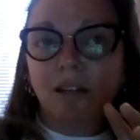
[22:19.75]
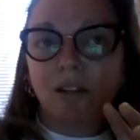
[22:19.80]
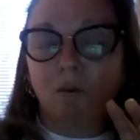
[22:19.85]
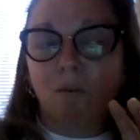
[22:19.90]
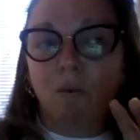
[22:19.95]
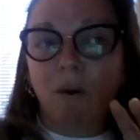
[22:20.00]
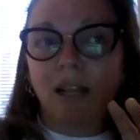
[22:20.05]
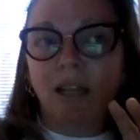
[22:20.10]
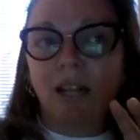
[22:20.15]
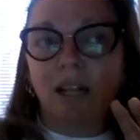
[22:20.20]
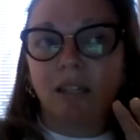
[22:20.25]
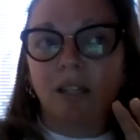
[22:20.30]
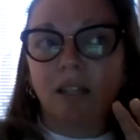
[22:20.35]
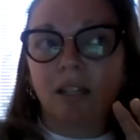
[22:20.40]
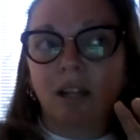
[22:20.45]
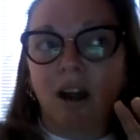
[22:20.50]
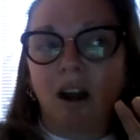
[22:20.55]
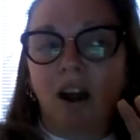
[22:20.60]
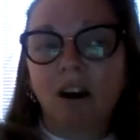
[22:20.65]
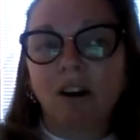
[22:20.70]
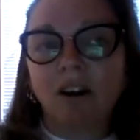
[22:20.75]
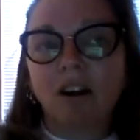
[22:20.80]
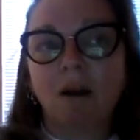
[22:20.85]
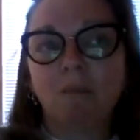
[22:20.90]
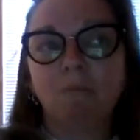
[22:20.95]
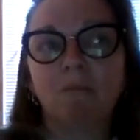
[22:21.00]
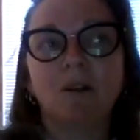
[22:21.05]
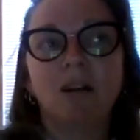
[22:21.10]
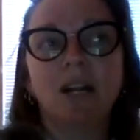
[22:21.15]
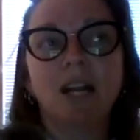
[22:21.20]
the way that our
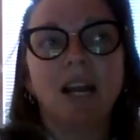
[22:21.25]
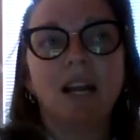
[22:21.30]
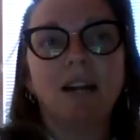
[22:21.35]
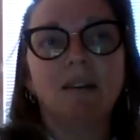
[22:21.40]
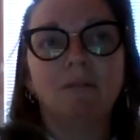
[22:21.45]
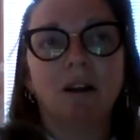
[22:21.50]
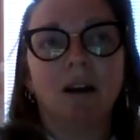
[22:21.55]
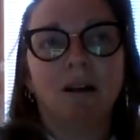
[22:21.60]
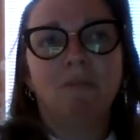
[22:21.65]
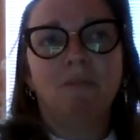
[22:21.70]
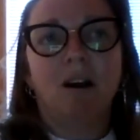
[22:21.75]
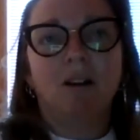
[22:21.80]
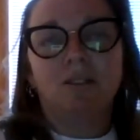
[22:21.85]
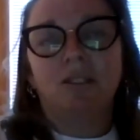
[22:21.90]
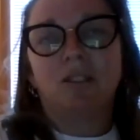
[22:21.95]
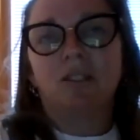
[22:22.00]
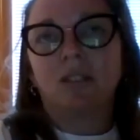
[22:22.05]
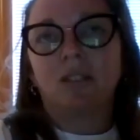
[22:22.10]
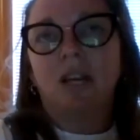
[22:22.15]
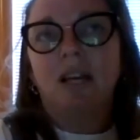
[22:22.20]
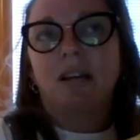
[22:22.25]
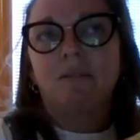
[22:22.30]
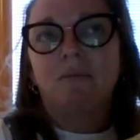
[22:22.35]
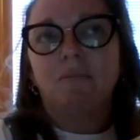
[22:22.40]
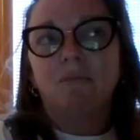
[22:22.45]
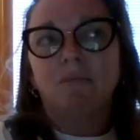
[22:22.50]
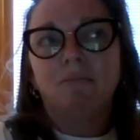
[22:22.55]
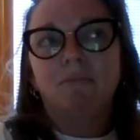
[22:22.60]
company, and I'm not just like